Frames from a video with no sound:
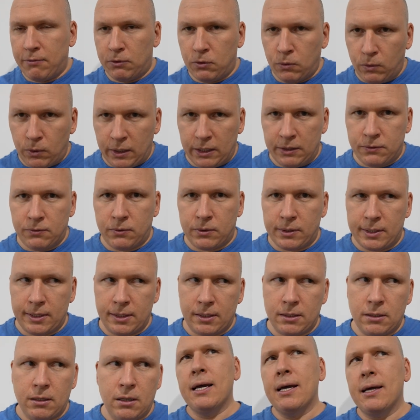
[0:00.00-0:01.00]
to wait for
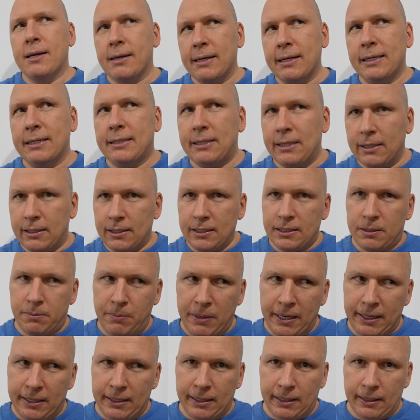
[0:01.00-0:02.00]
it. Realistically
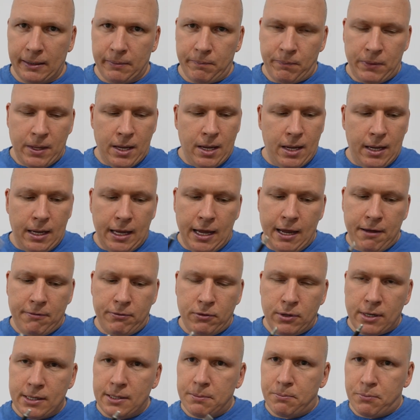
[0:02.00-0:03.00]
speaking, if
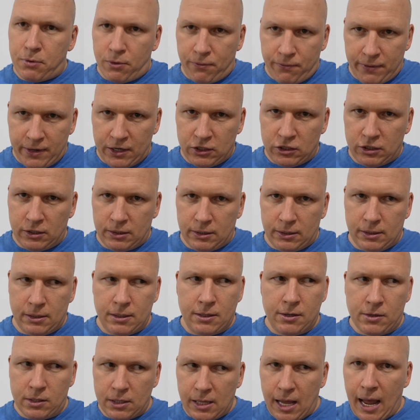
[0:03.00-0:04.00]
you are a professional
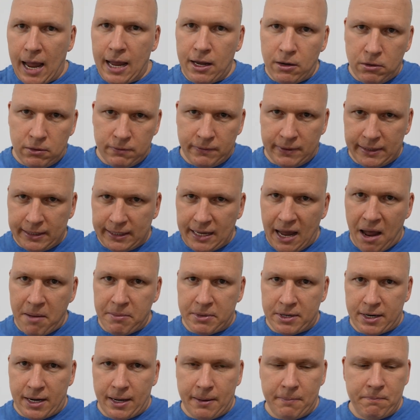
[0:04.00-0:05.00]
relying on the
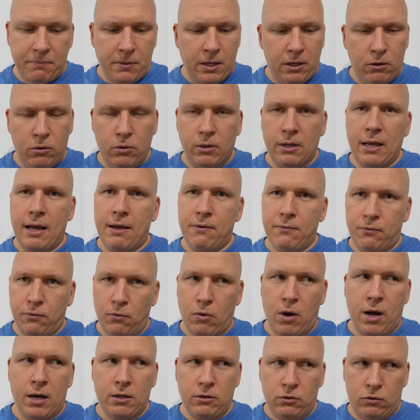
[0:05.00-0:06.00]
camera, you'll have
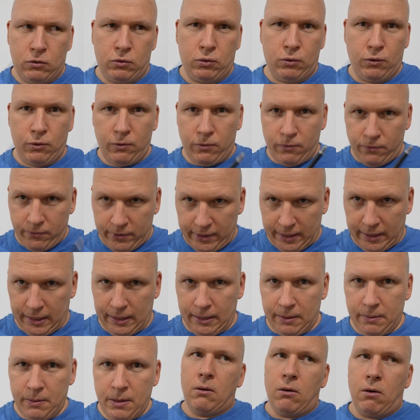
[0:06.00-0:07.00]
1, 2,
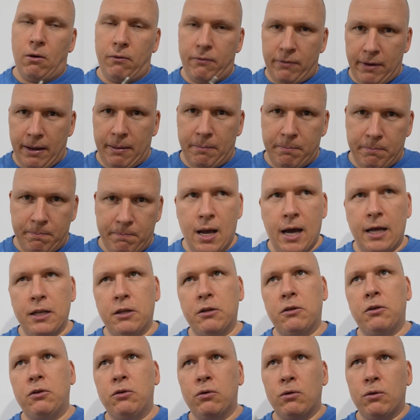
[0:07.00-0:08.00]
3 of them,
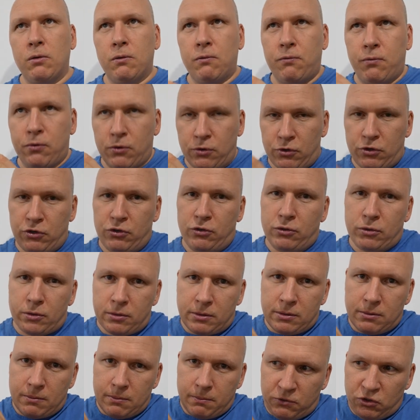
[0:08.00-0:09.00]
and you'll for
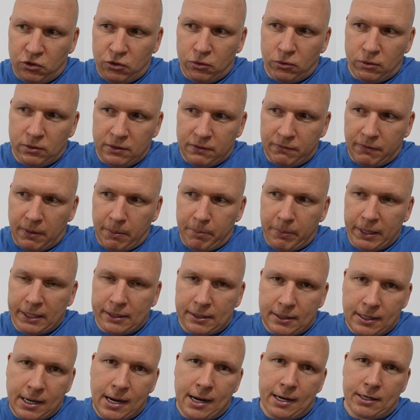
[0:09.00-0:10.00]
sure choose the
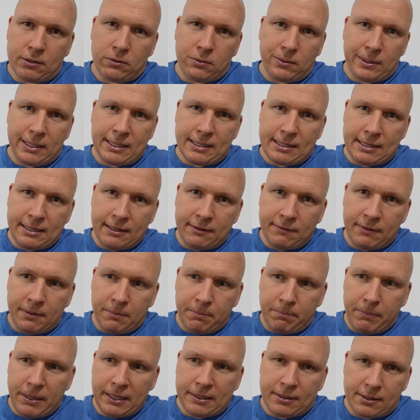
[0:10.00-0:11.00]
better hardware and the
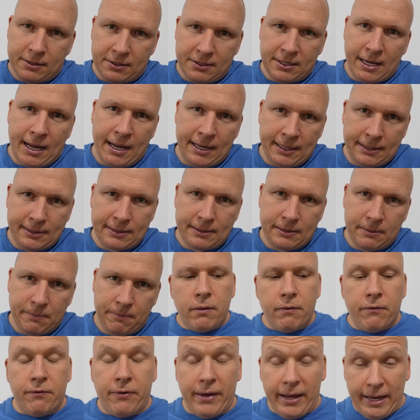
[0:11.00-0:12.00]
better science.
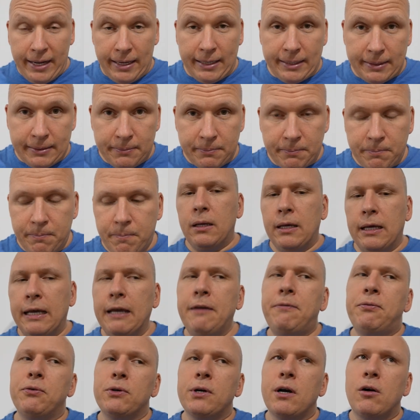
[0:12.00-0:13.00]
Then,
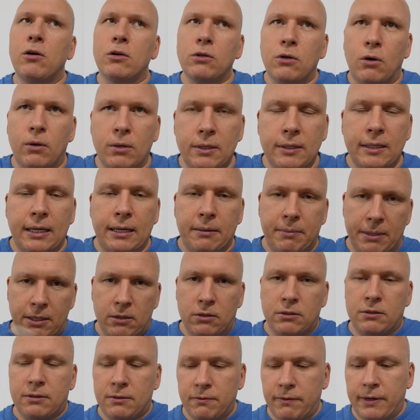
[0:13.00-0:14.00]
if you go on holiday,
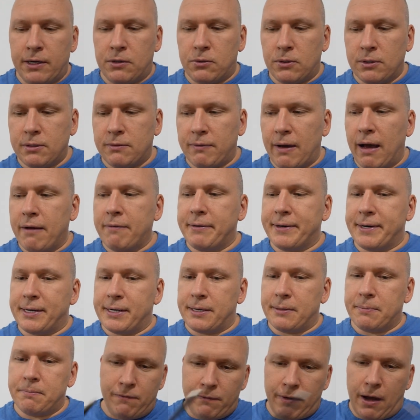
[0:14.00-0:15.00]
because there was the
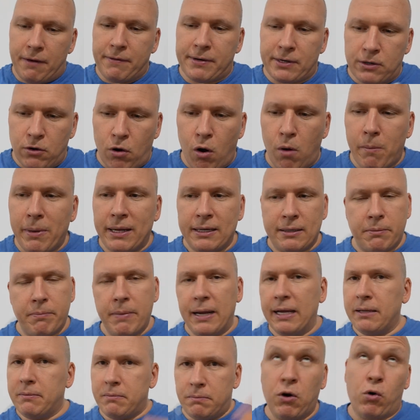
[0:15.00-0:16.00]
other comment
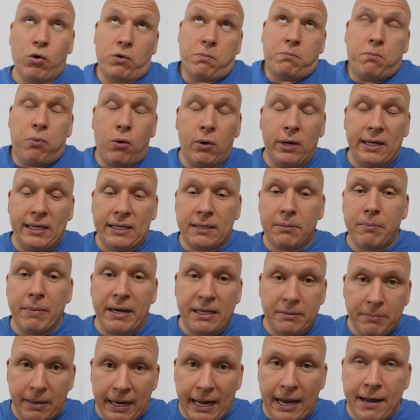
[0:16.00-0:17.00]
made or point
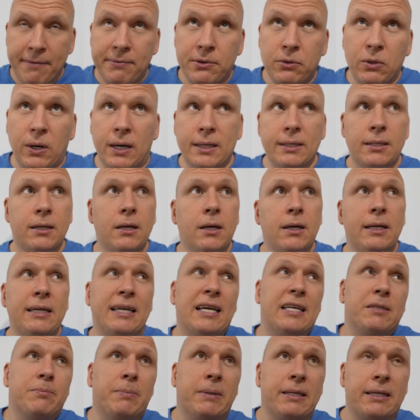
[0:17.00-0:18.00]
made by everyone,
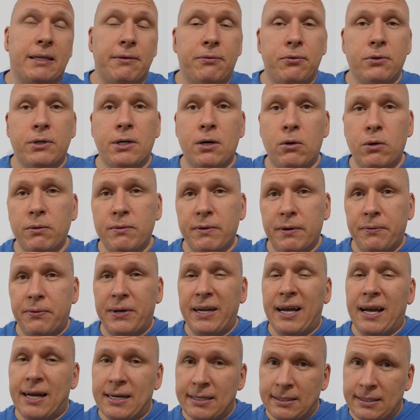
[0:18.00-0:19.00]
yes, but if you go with a
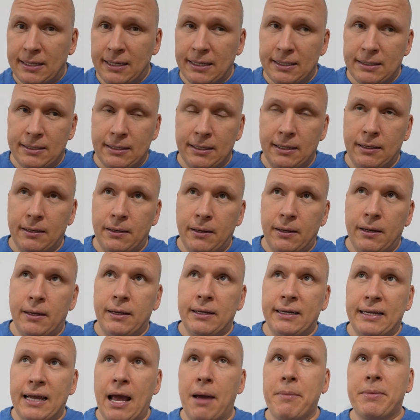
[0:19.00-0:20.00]
360
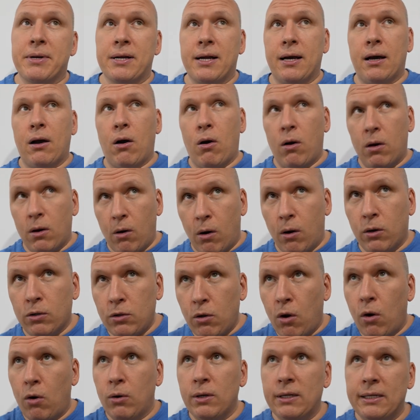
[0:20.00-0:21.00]
camera on
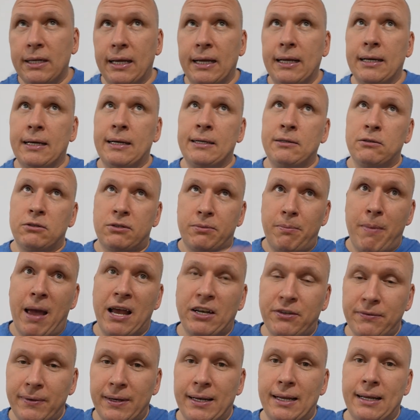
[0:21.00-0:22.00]
holiday and you
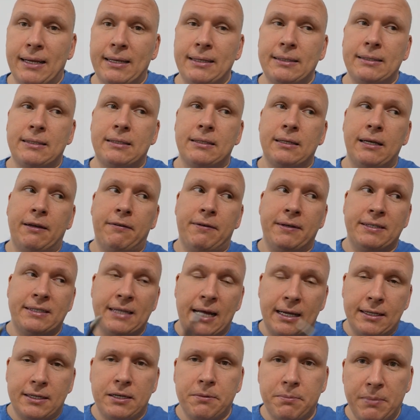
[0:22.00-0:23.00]
smash the lens, if it's
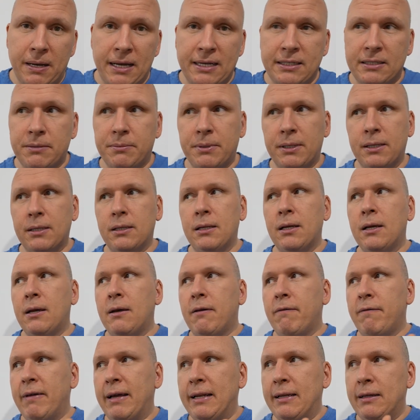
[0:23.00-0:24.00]
not replaceable,
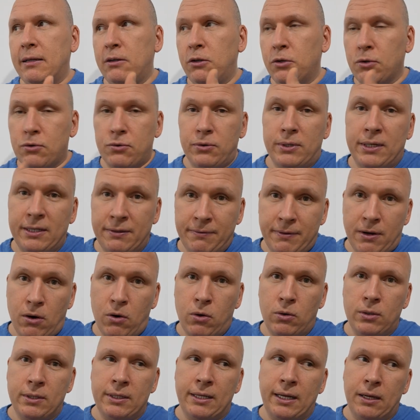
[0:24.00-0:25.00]
then you ruin the
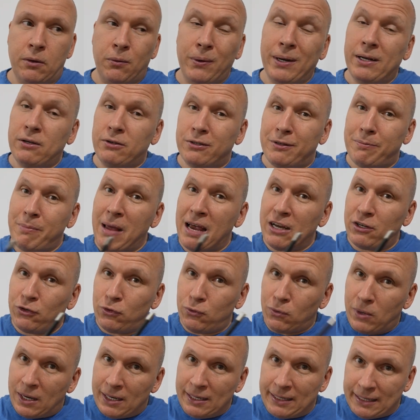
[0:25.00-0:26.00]
holiday. Well, you smash
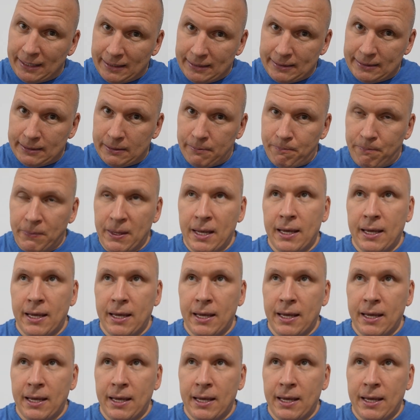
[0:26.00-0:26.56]
one lens.